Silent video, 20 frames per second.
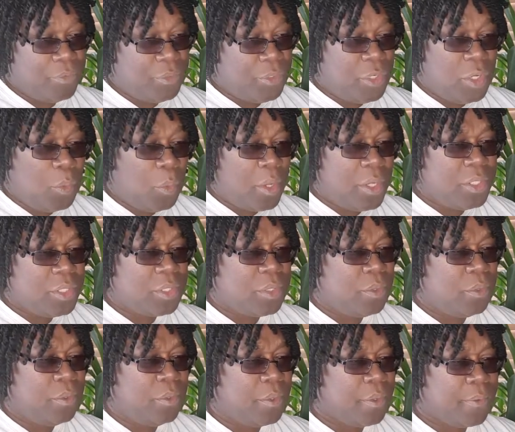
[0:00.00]
You want
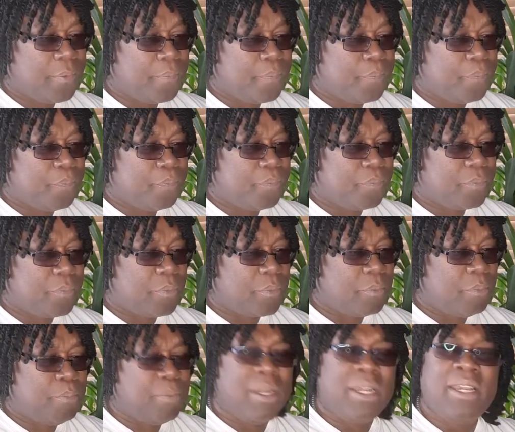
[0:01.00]
to
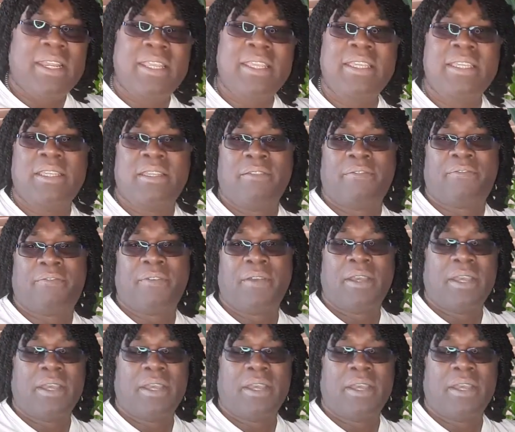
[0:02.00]
believe